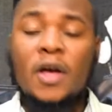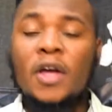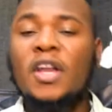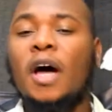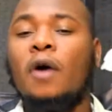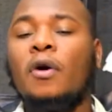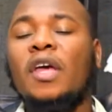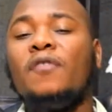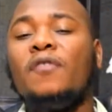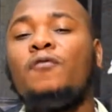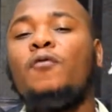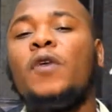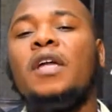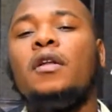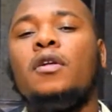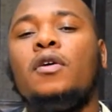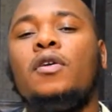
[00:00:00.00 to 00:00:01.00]
Now, if
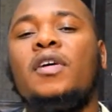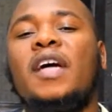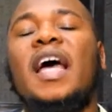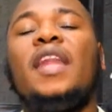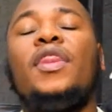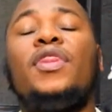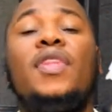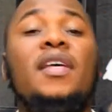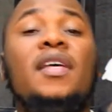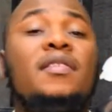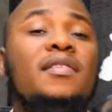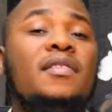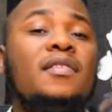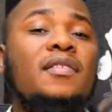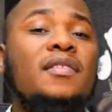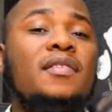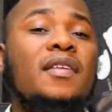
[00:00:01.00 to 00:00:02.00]
we look at
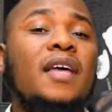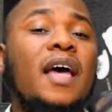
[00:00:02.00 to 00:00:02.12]
this